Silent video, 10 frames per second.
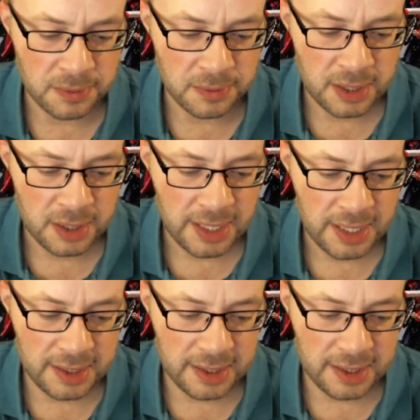
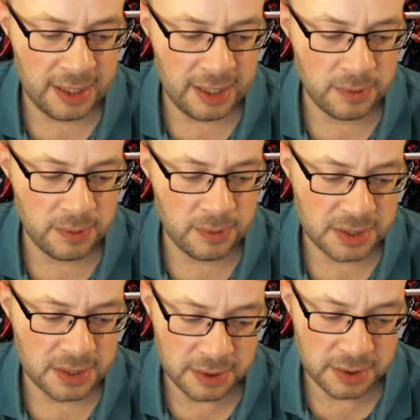Again, we must not
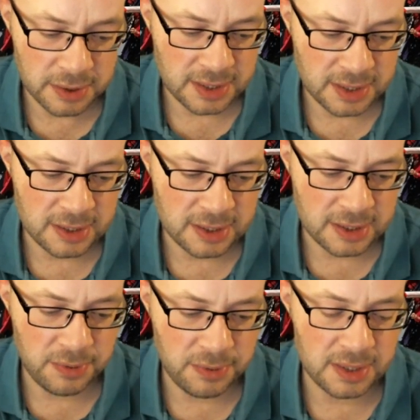interpret
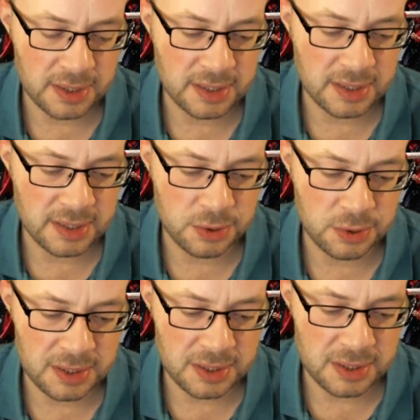this entreaty,
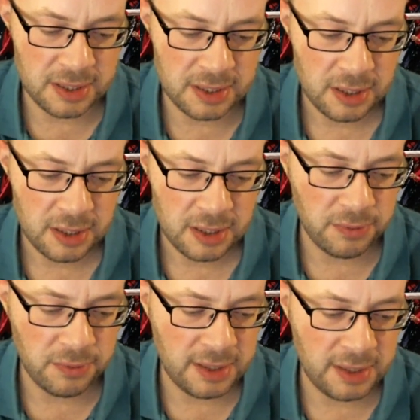but
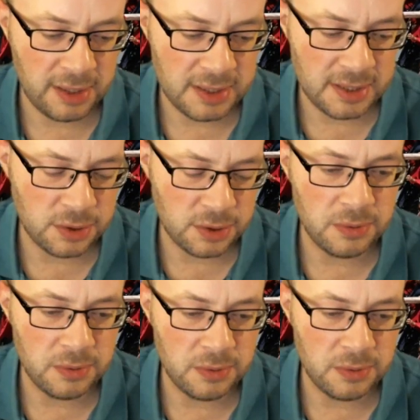realize its true meaning.